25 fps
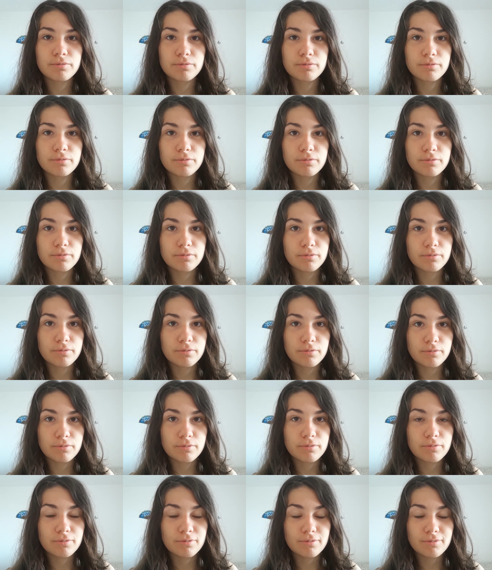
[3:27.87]

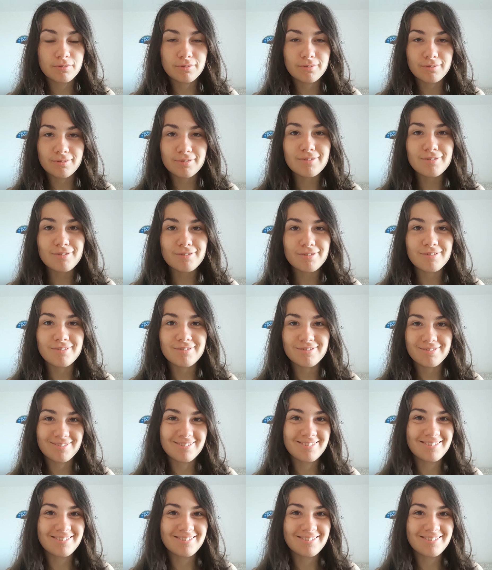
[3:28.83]
No one is speaking in this clip.